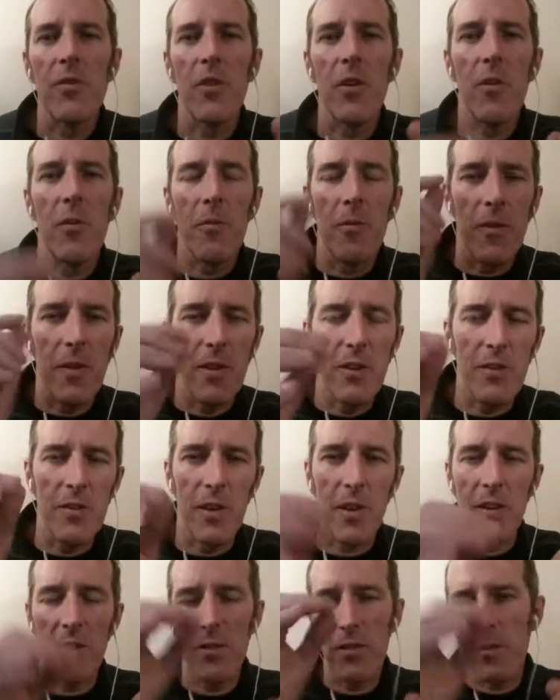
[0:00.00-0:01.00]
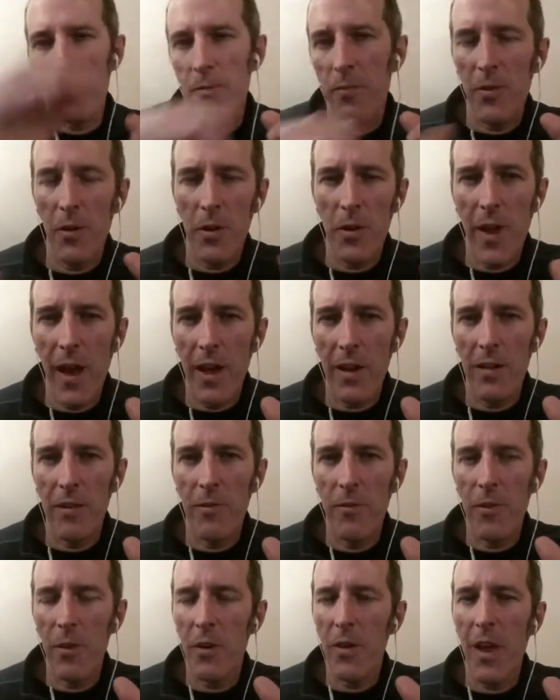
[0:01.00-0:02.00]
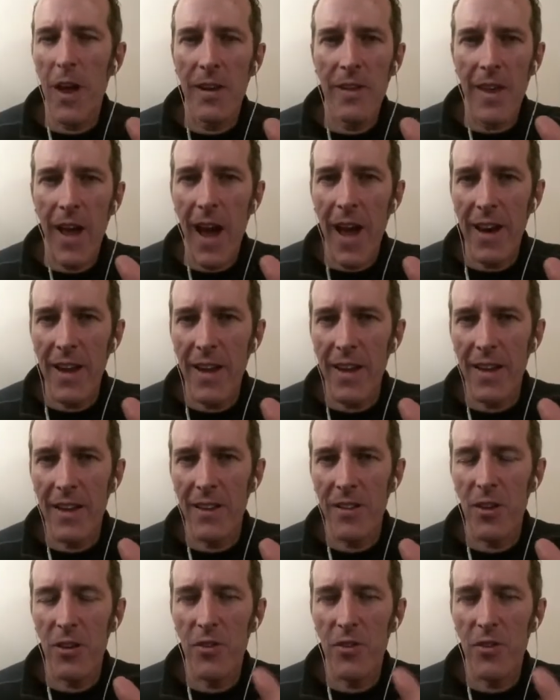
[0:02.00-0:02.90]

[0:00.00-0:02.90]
So those things, fill that data in.